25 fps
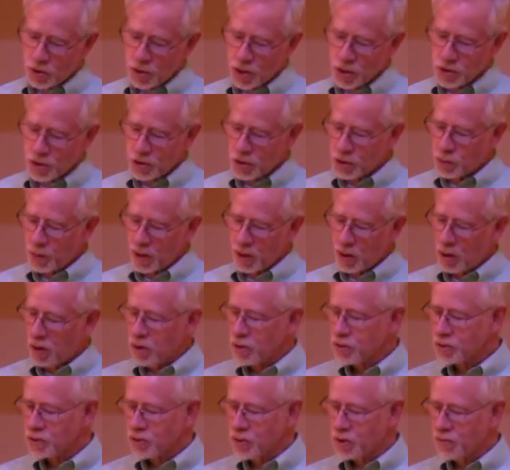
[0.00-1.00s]
just as we
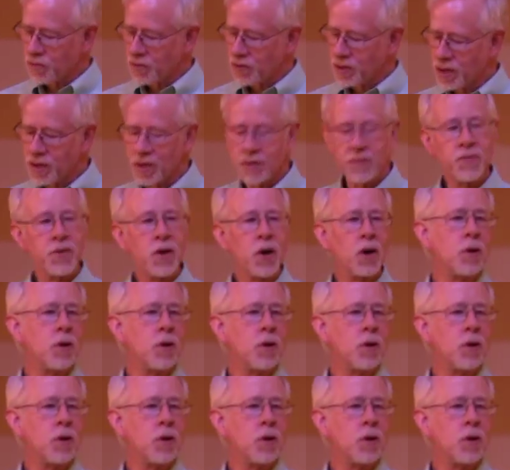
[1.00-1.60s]
also forgive